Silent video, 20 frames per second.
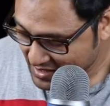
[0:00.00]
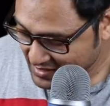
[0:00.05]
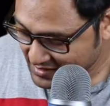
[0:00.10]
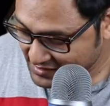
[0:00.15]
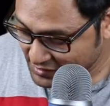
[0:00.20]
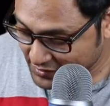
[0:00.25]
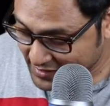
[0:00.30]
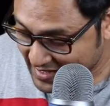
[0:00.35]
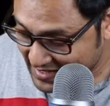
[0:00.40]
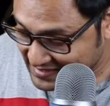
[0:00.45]

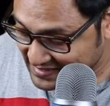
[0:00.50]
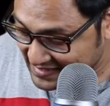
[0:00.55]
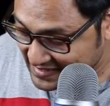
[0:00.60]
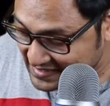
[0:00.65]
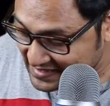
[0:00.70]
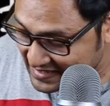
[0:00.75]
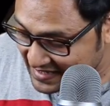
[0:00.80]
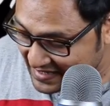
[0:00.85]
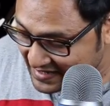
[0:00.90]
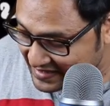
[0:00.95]
So yes,
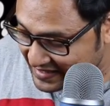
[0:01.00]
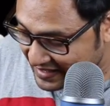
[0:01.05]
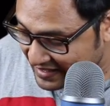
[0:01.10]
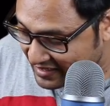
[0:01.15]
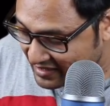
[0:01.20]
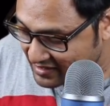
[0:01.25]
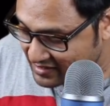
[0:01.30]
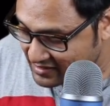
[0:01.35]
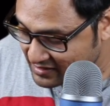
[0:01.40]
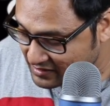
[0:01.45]
indeed, they
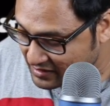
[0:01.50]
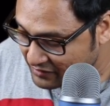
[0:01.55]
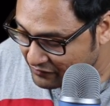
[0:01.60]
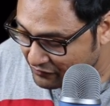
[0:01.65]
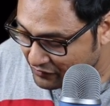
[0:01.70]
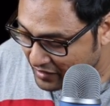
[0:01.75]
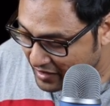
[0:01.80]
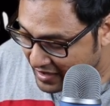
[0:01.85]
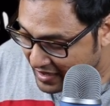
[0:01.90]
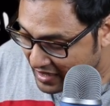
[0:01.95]
are
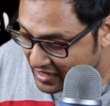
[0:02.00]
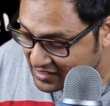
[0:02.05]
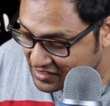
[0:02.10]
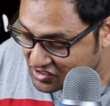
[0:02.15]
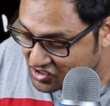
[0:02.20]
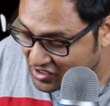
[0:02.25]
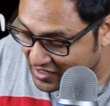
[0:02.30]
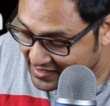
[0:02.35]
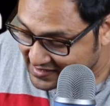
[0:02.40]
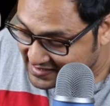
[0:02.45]

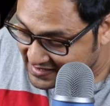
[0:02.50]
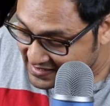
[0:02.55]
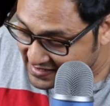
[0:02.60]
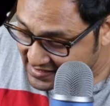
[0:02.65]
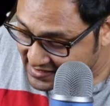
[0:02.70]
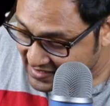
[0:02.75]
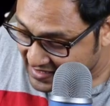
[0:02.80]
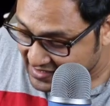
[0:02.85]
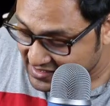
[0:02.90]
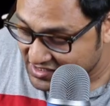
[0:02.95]

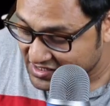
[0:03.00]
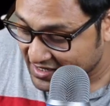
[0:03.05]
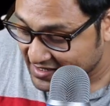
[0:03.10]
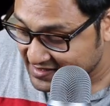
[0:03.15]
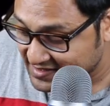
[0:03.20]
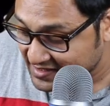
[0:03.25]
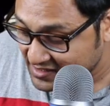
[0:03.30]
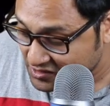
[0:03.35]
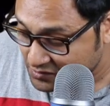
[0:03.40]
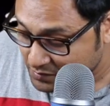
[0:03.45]
adjacent.
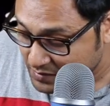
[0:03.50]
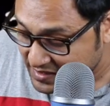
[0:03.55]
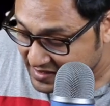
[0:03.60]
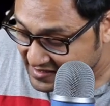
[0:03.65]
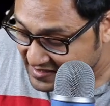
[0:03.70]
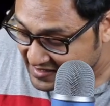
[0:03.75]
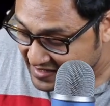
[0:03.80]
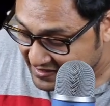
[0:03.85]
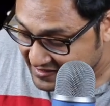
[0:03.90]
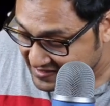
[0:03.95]
Adjacent
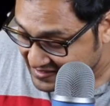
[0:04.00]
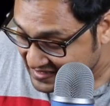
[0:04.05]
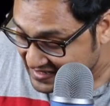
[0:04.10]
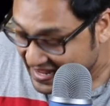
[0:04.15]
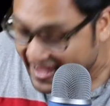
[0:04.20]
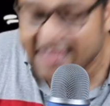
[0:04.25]
means there is an